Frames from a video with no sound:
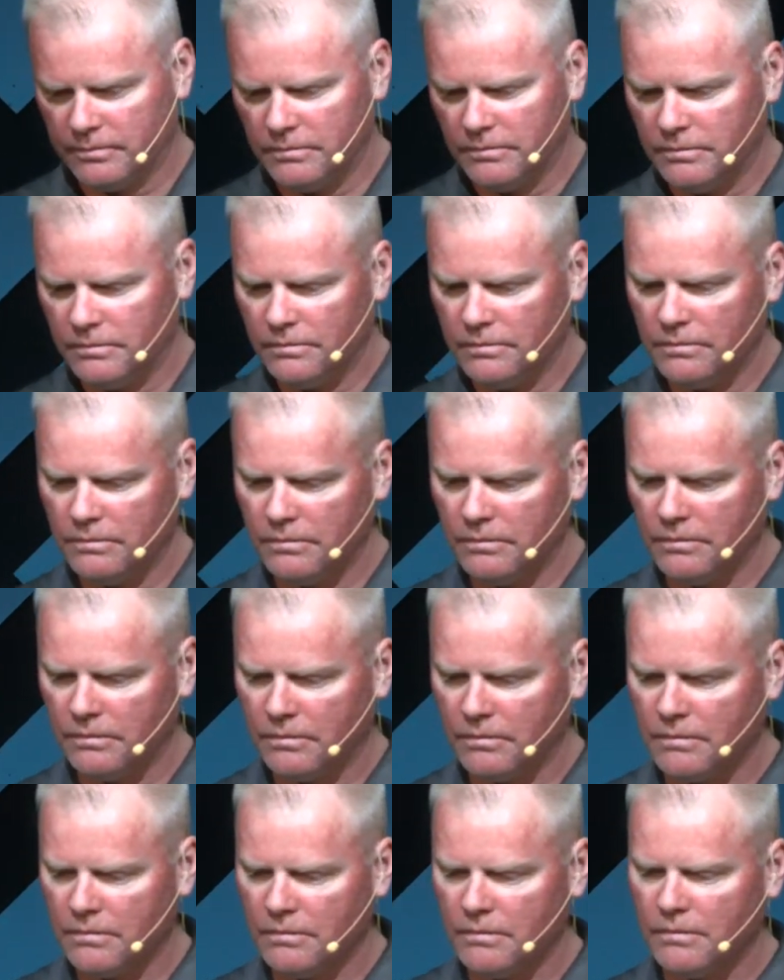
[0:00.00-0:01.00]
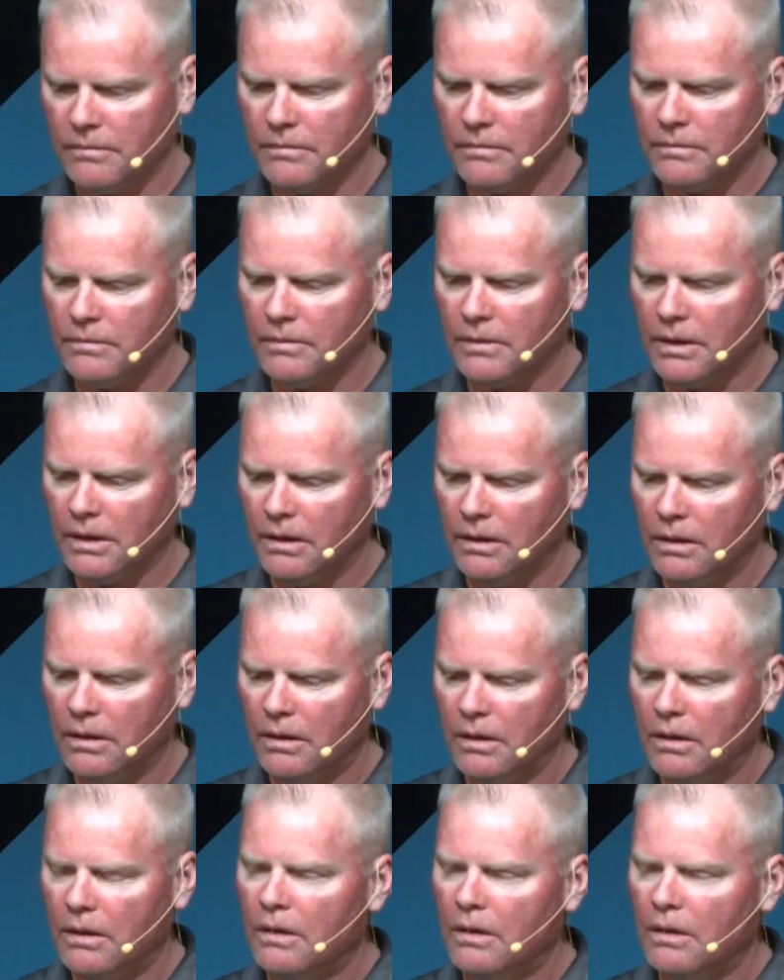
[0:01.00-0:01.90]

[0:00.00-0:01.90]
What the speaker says: (no one is talking)